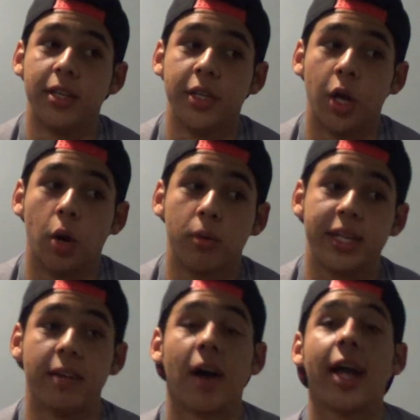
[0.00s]
you know,
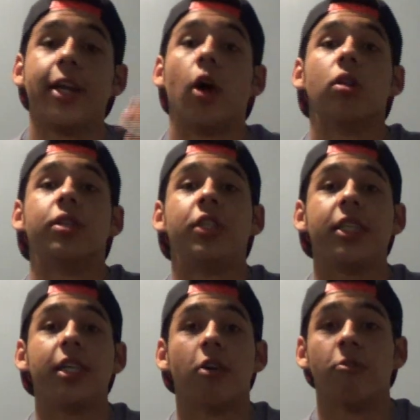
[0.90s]
give
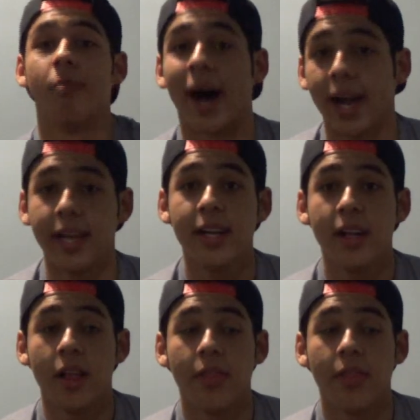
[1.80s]
ideology of mine